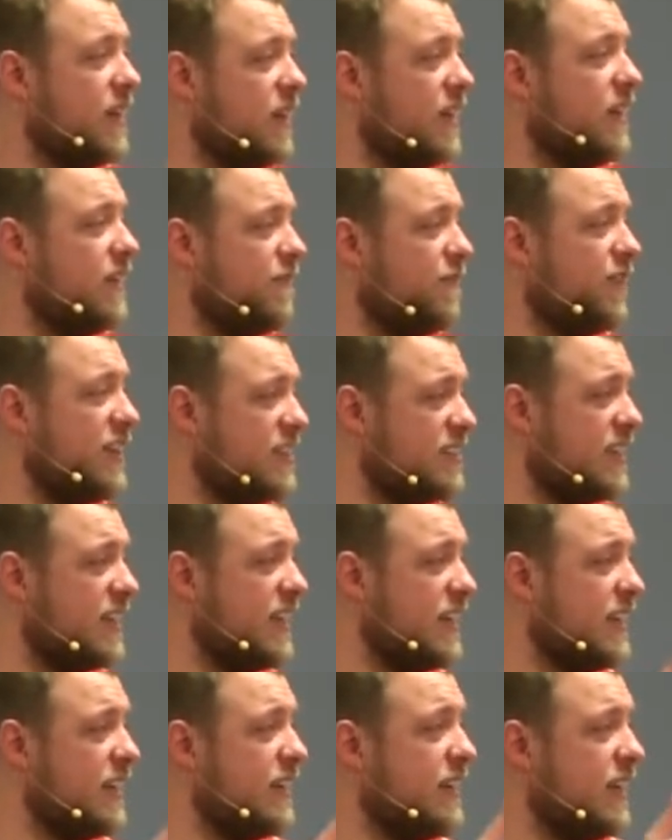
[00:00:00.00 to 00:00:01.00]

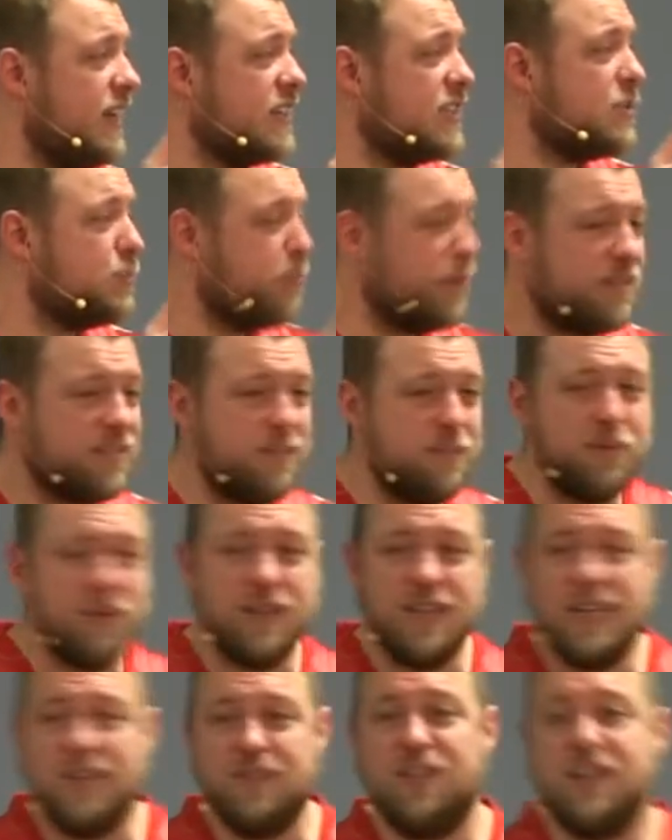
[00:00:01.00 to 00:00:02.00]
feasting and expressing
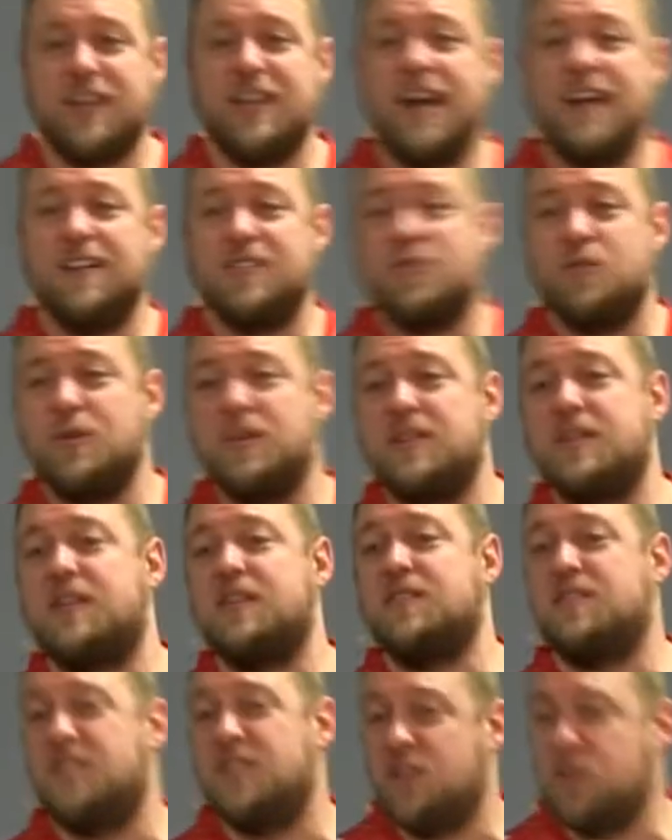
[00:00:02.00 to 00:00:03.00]
belief that God is going to
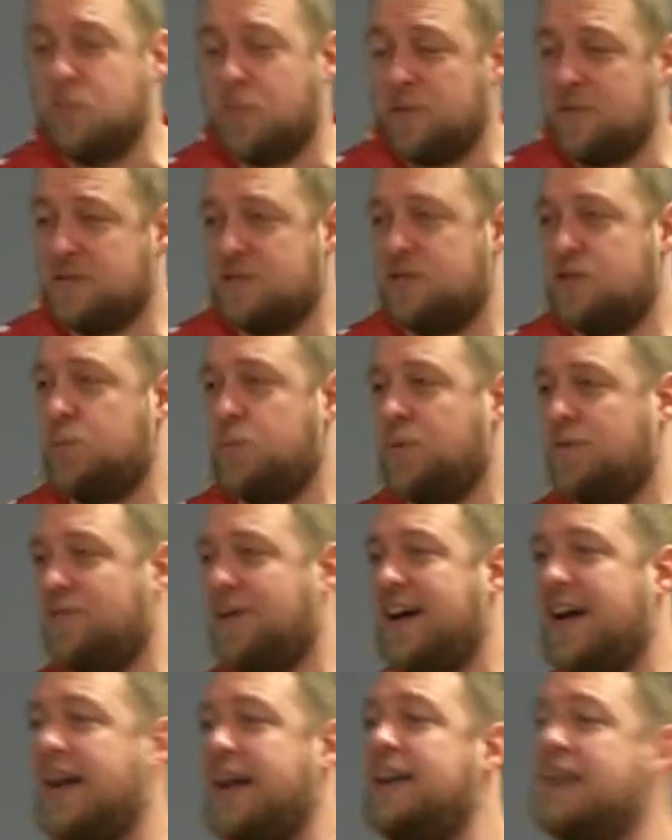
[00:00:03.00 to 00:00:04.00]
continue to
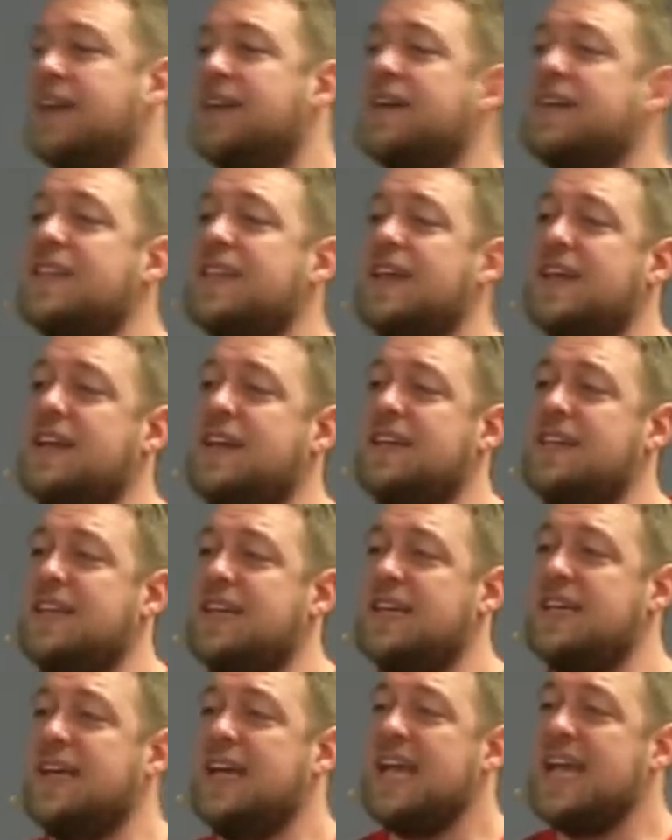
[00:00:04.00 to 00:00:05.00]
provide. And then in
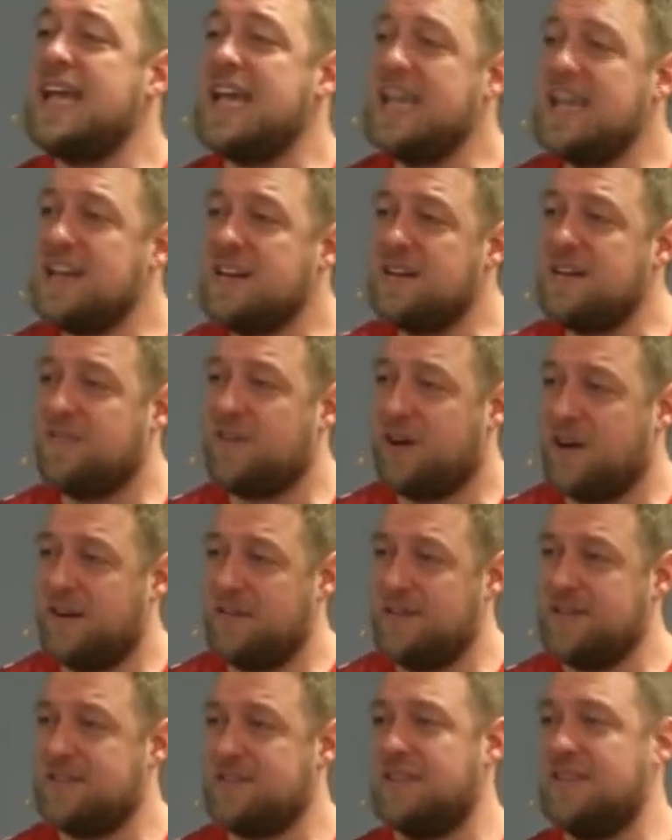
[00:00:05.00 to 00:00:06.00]
the end of
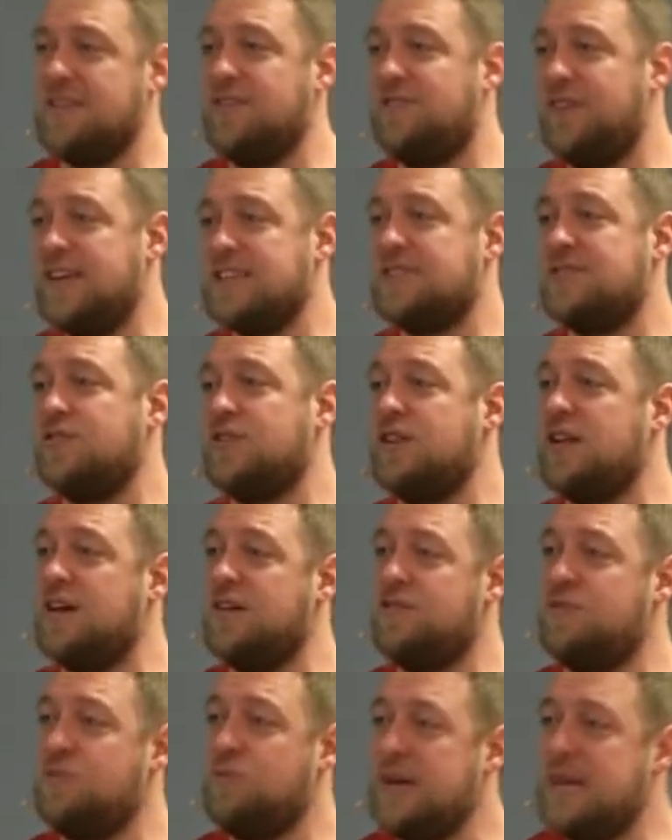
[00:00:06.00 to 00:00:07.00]
harvest, at the Festival
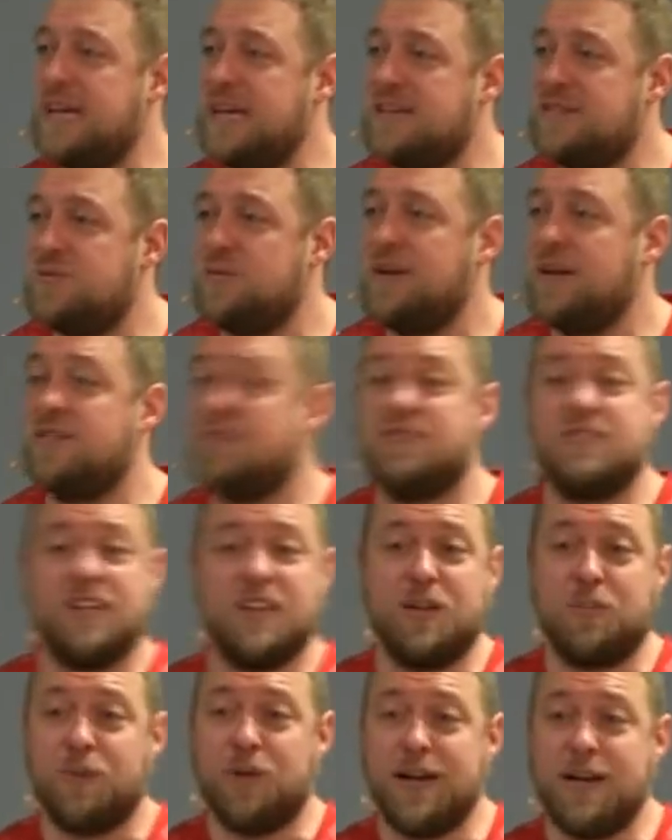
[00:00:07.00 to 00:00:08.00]
of Weeks, we are
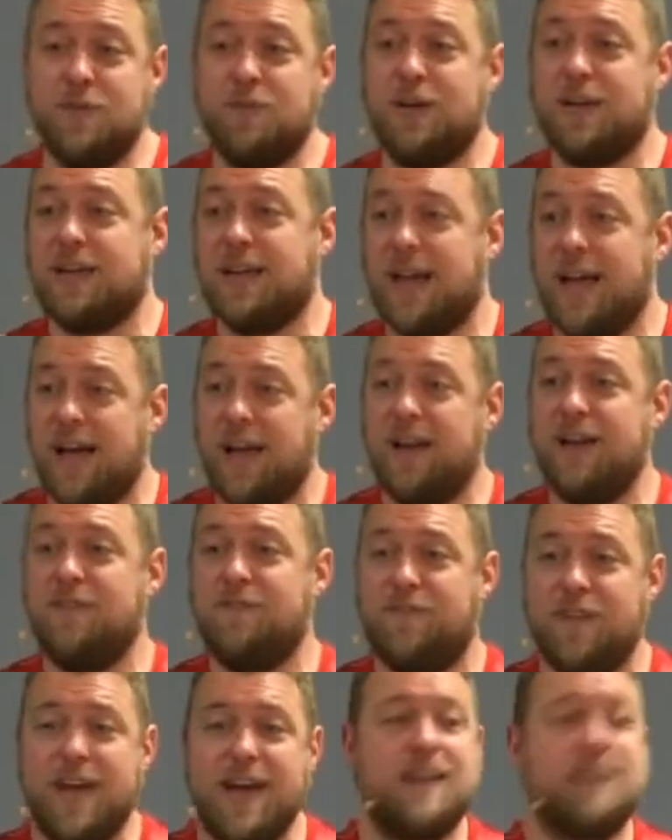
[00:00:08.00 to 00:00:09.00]
celebrating what God, in
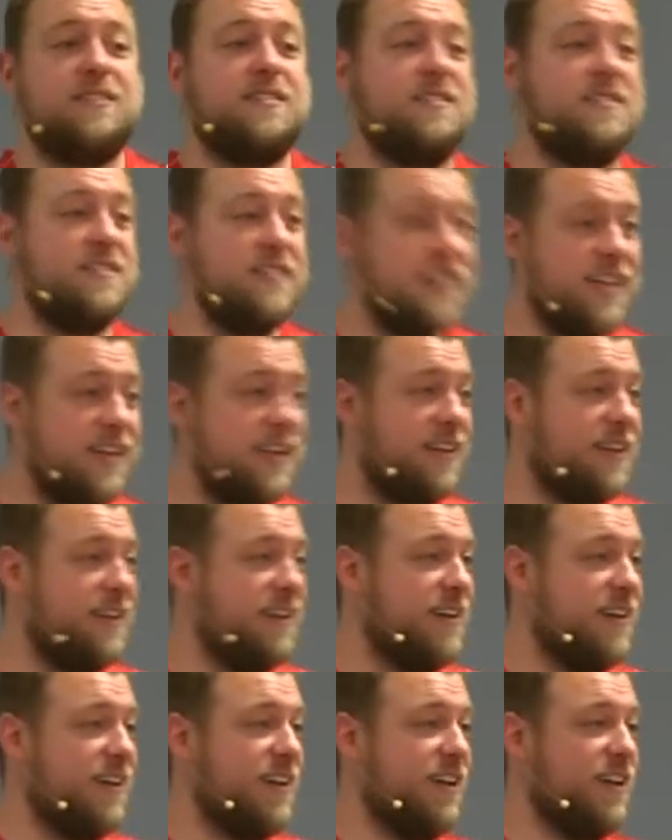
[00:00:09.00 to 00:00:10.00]
fact, did
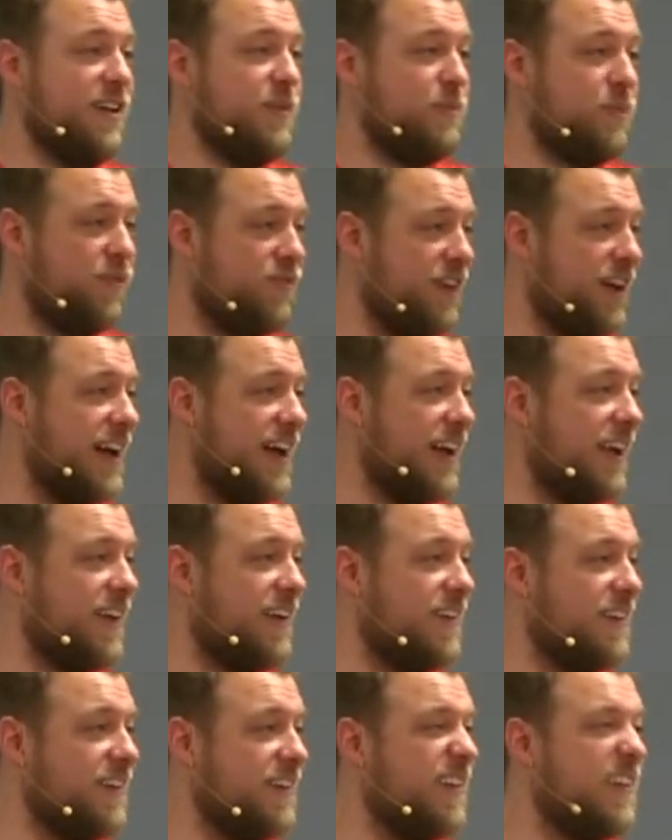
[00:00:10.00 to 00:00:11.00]
provide.
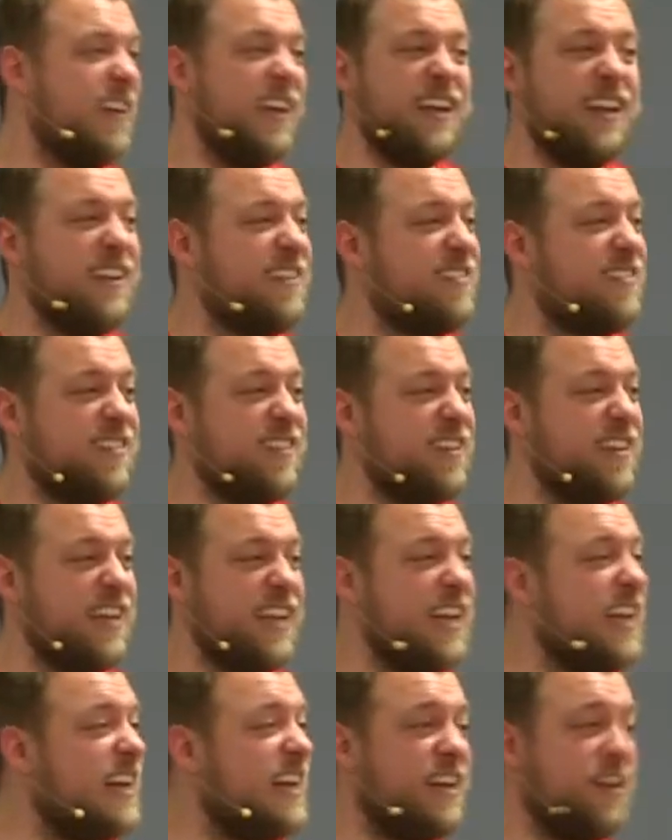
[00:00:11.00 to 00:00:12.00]
And it's
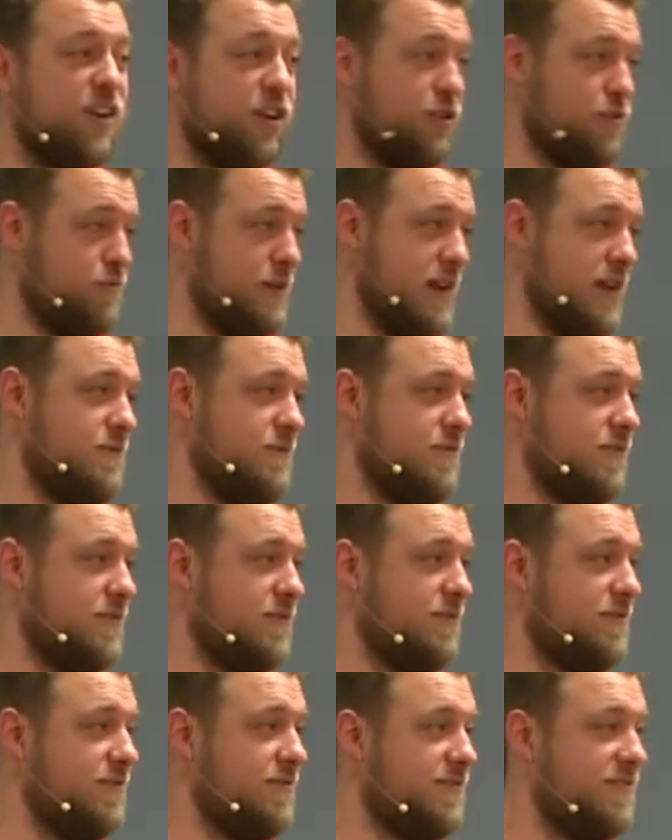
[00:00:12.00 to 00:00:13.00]
eating all around.
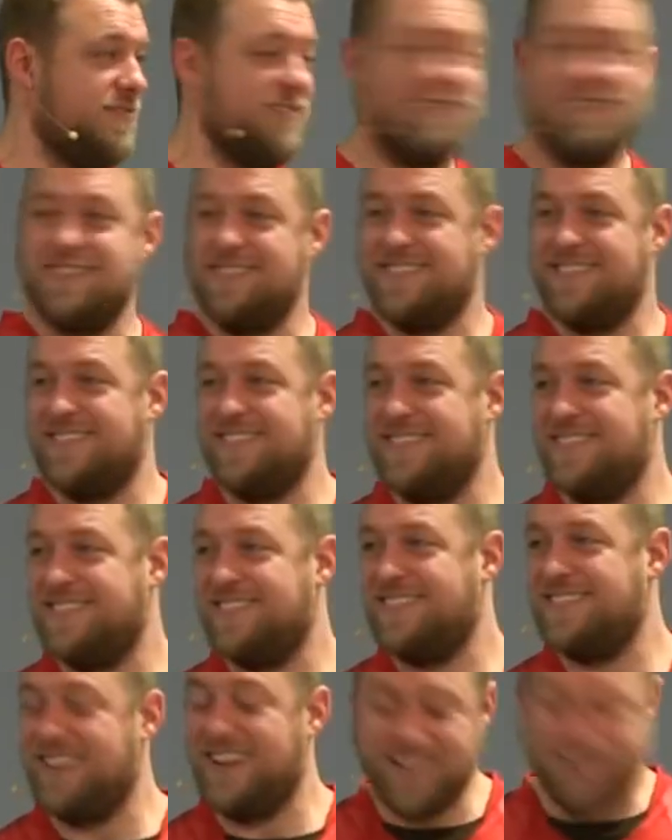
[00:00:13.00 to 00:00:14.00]

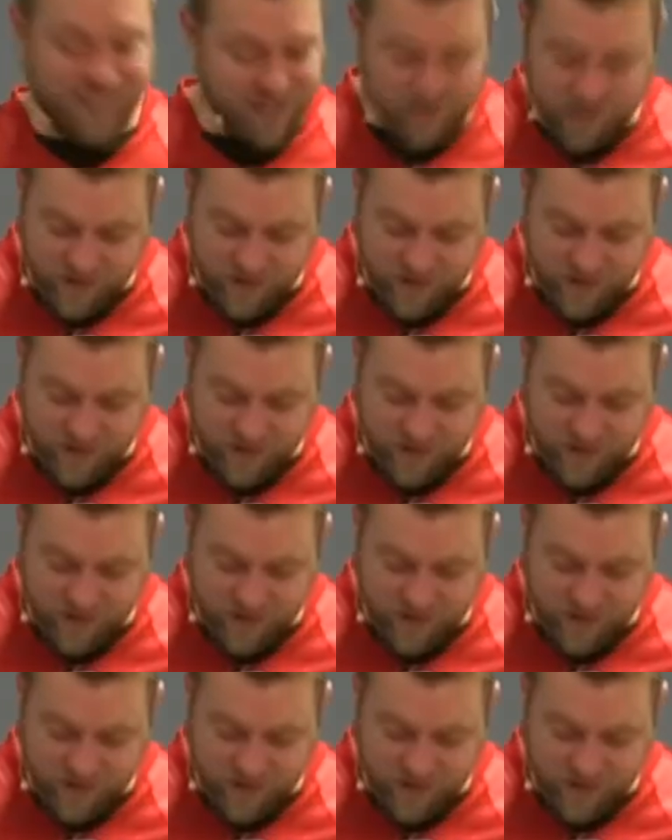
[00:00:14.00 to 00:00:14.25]
Right? There's